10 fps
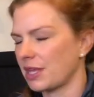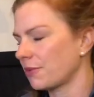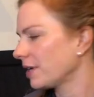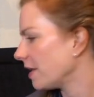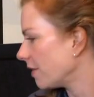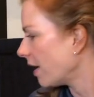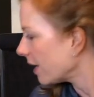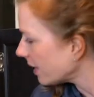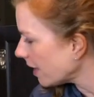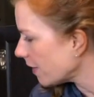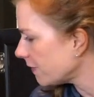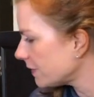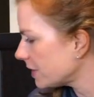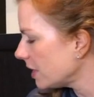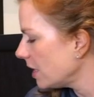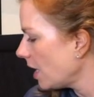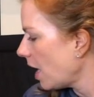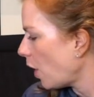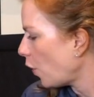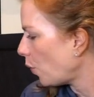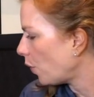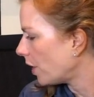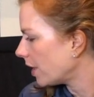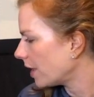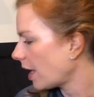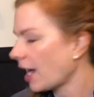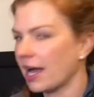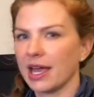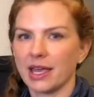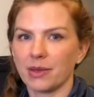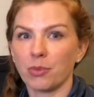They were either a gift or I